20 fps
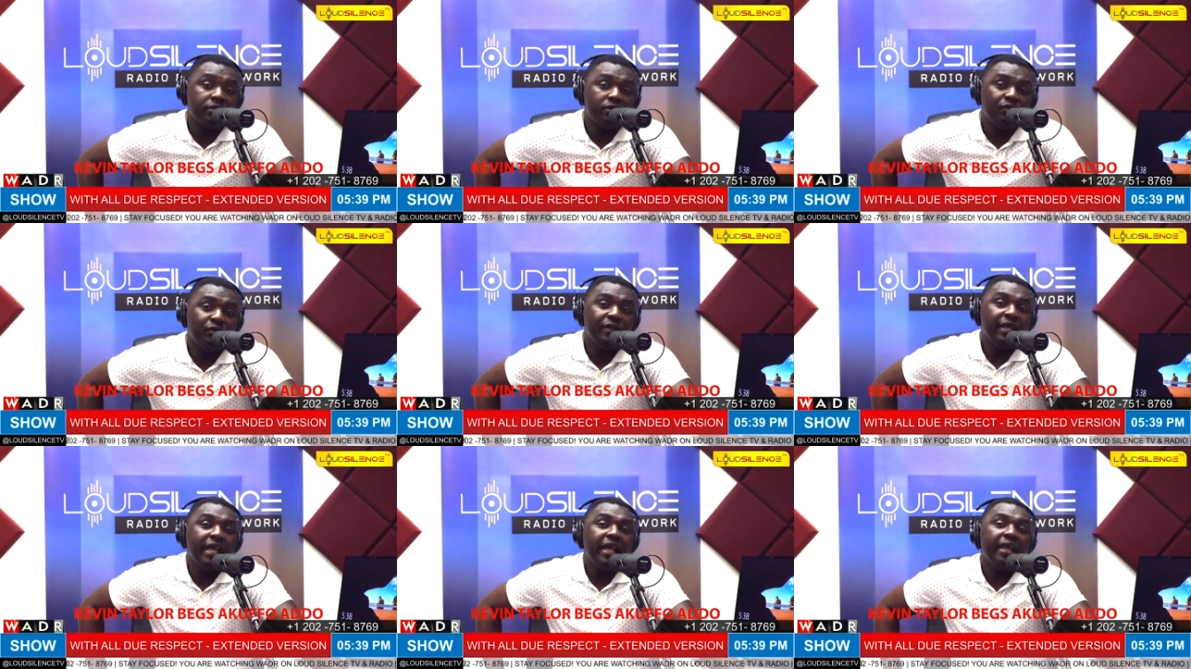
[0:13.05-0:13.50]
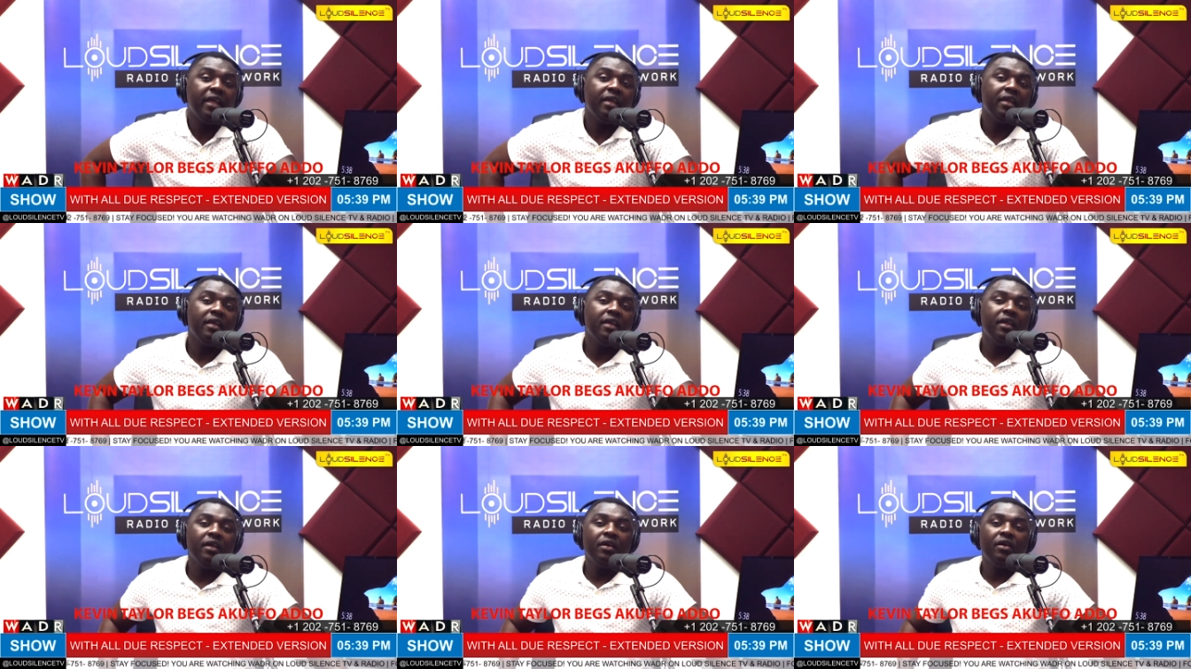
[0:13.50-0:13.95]
Today,
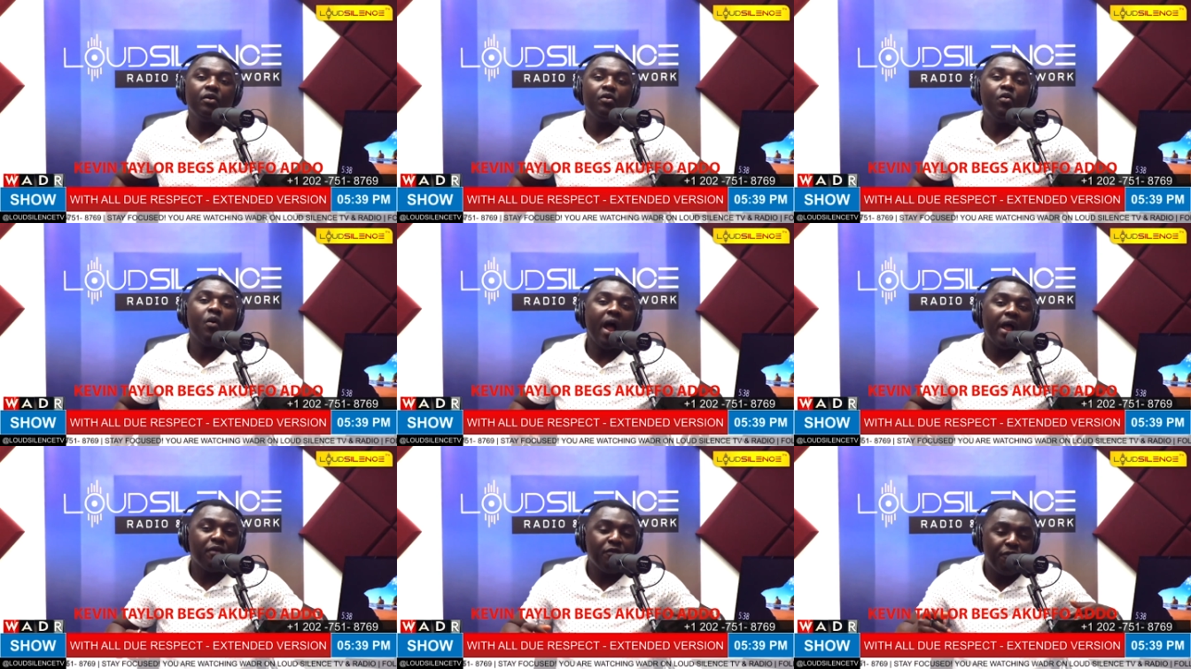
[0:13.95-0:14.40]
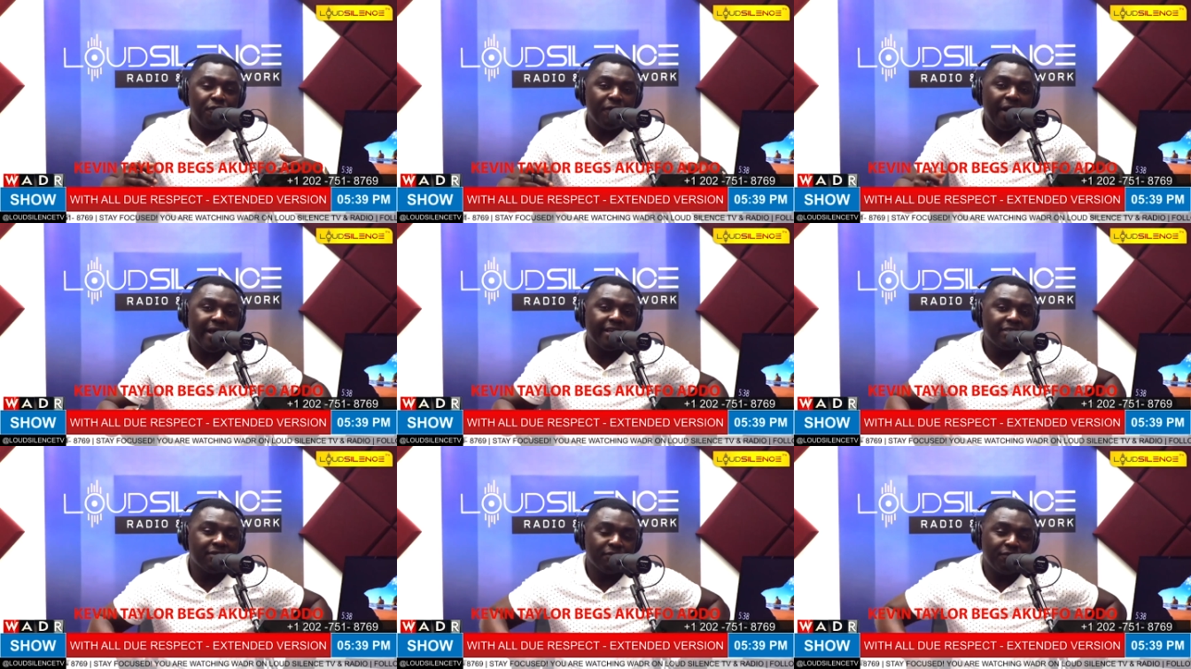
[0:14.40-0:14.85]
who are you
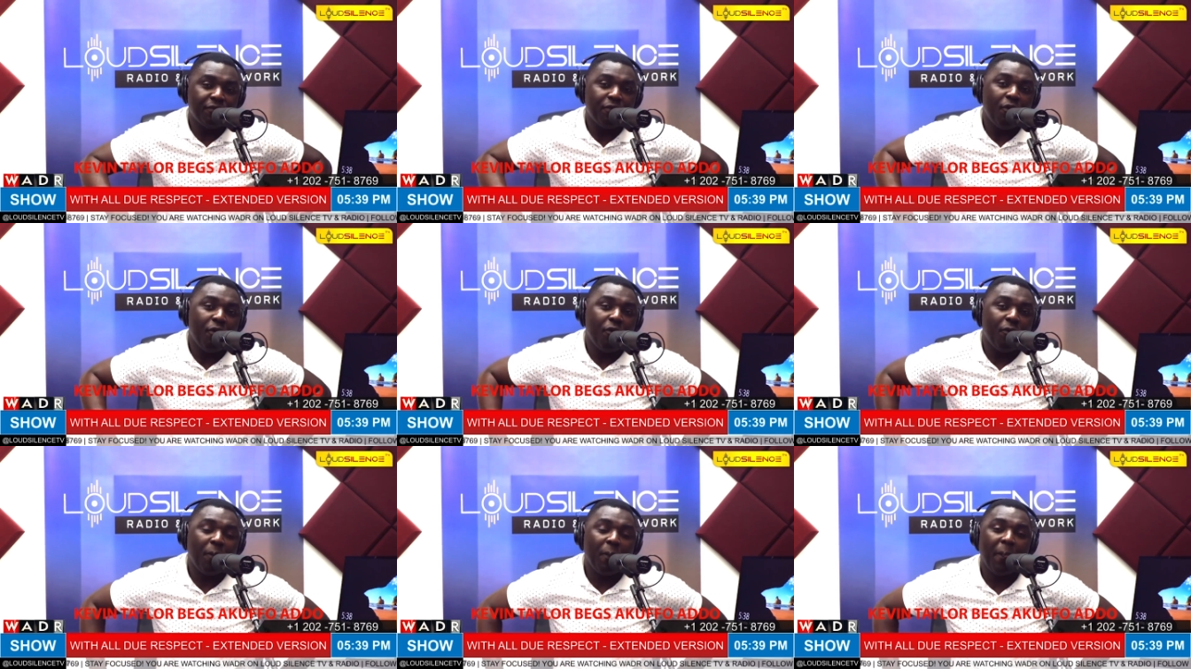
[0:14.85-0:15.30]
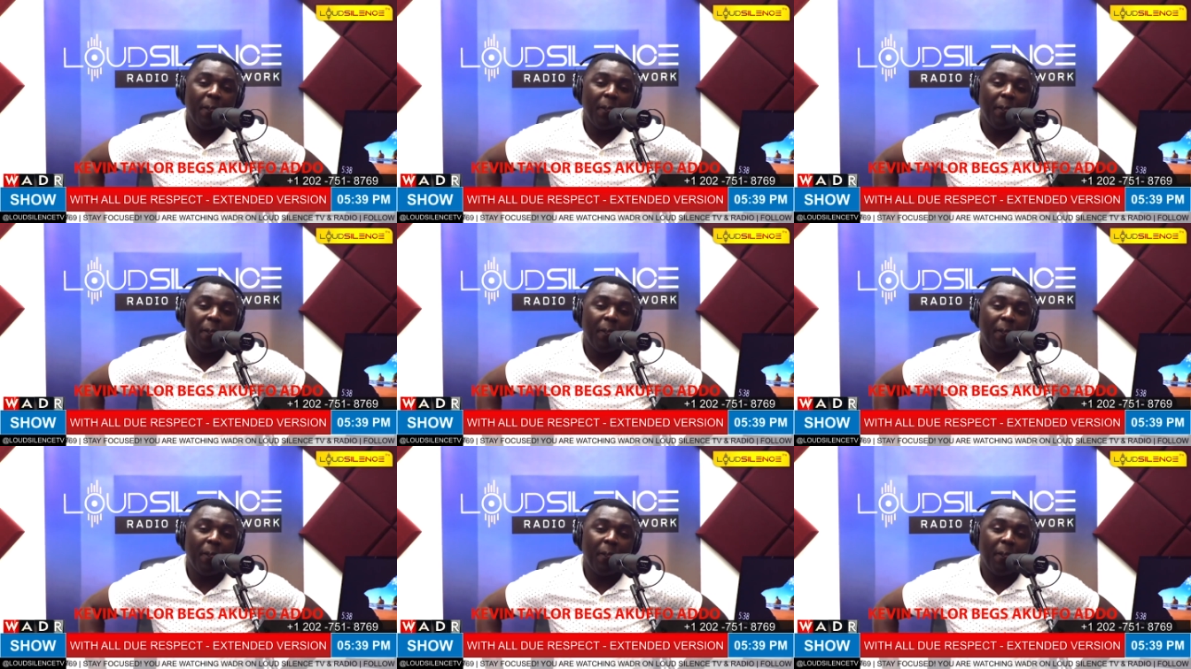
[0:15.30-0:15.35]
fighting for?